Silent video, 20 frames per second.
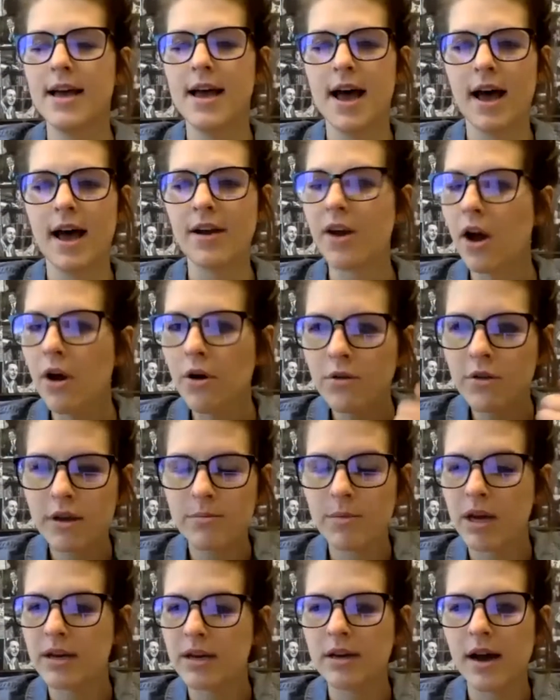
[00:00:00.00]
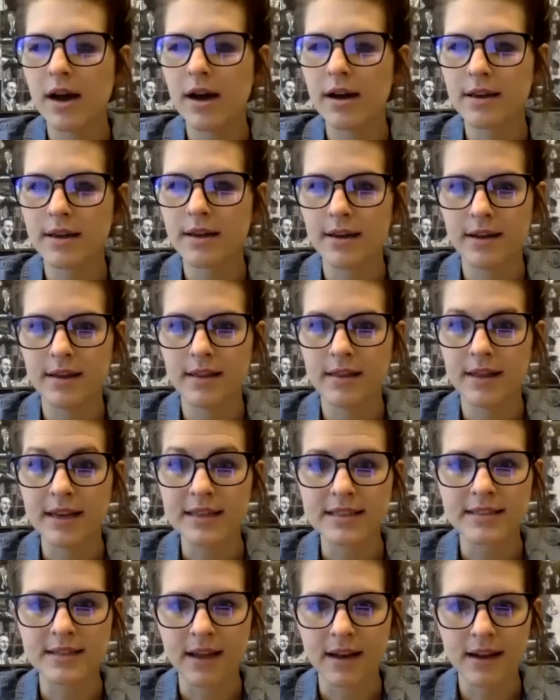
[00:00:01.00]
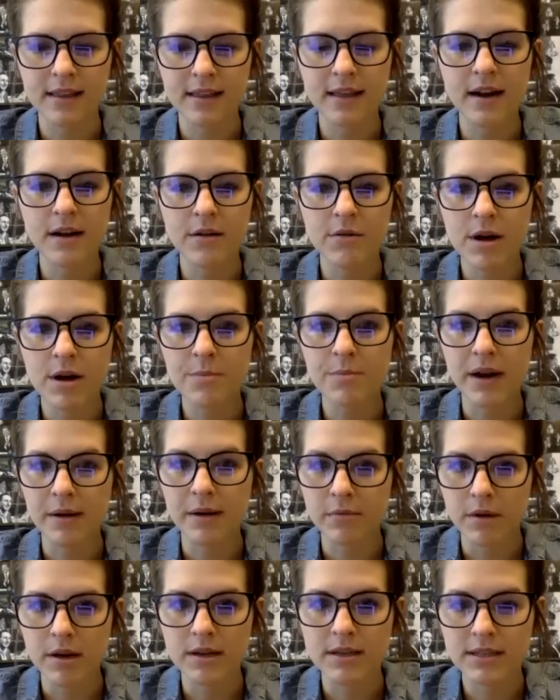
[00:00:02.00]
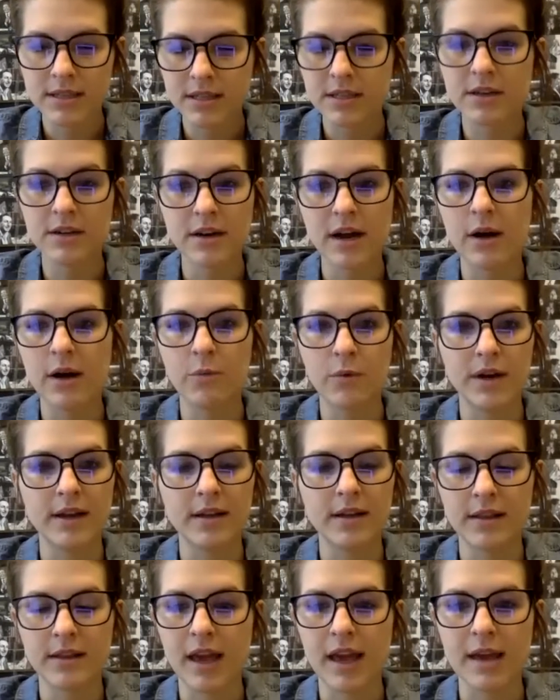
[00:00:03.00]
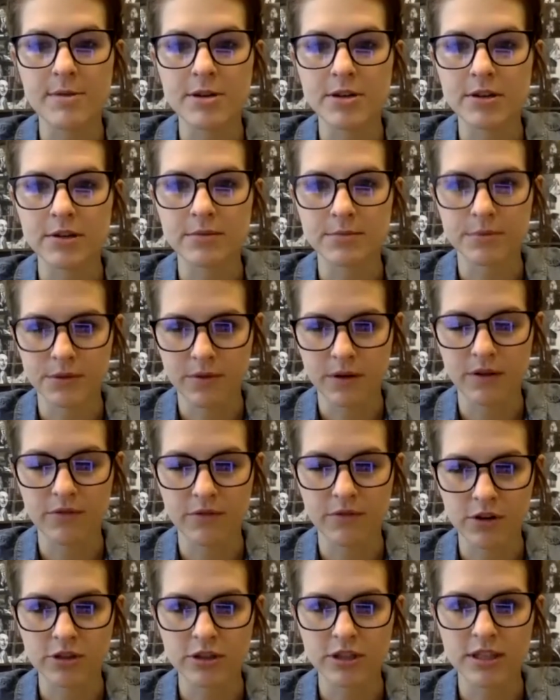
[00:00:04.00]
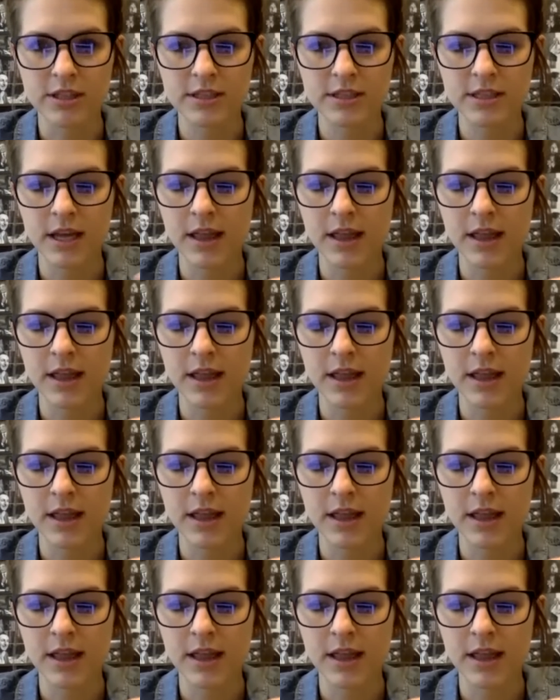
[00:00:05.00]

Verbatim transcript: not only am I not getting the aesthetic that I want, but I'm still not winning the game in terms of conversions.